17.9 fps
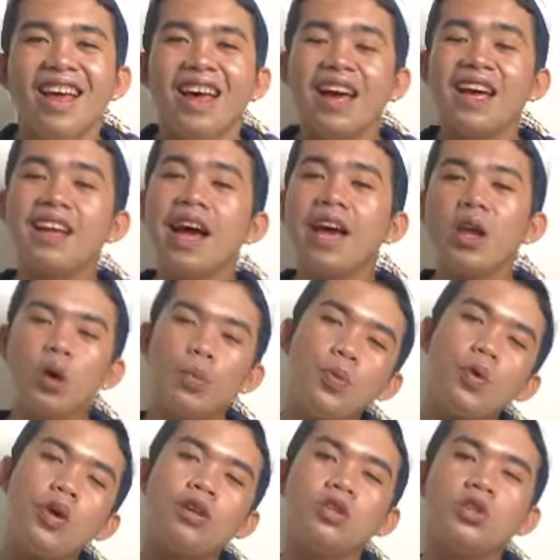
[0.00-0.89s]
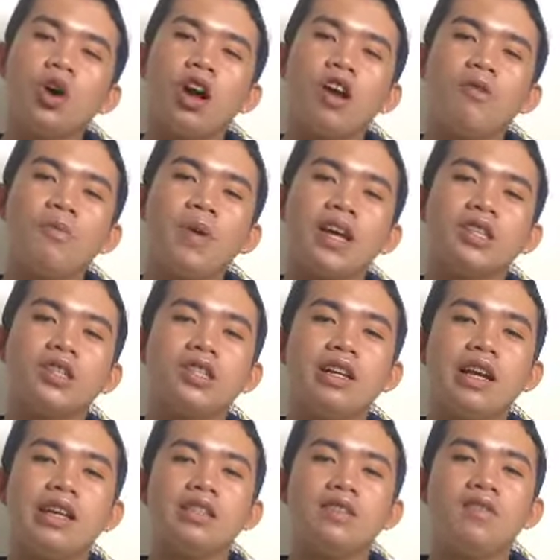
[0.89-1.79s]
And I hope you enjoy my
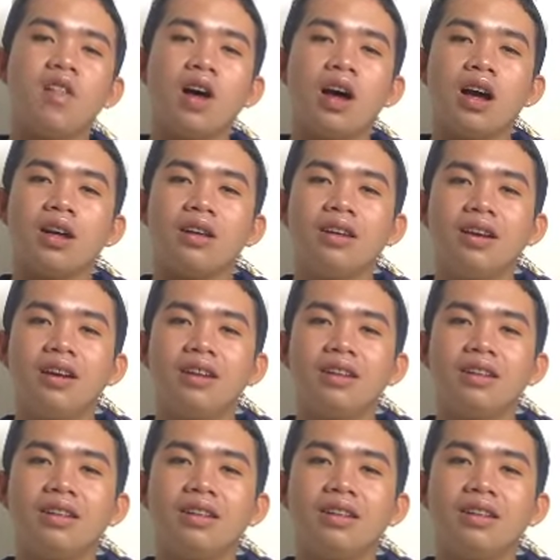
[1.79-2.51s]
today's vlog.